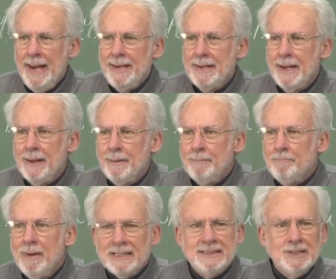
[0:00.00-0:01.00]
And
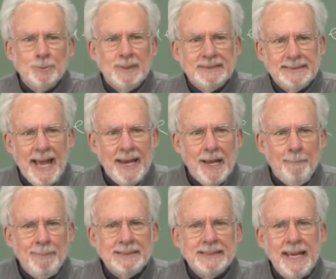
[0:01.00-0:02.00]
Muslims would stand
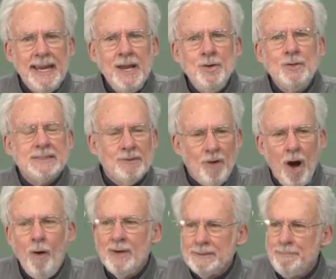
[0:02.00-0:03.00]
up and say, Hindus
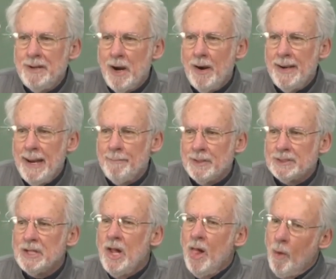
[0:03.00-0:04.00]
have always been our
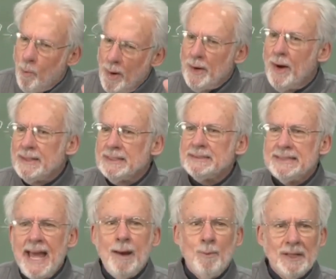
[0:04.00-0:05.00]
neighbors. We're going to
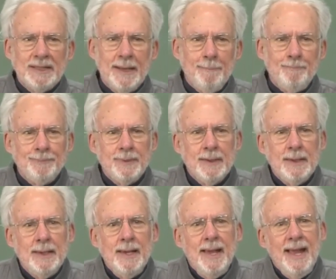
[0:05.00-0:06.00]
stand with them.
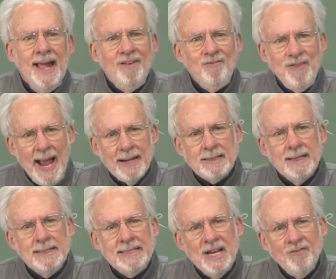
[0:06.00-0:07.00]
In
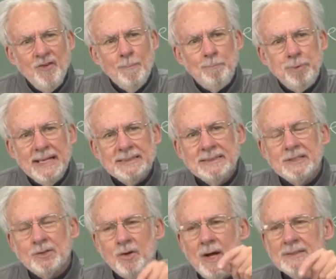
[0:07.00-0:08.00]
fact, in different
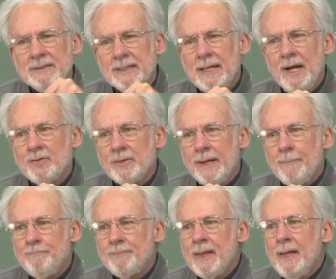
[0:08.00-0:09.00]
places across the
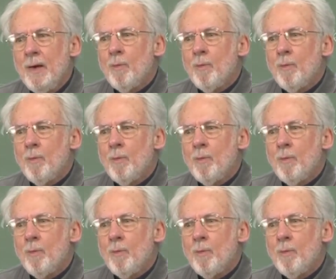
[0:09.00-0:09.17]
country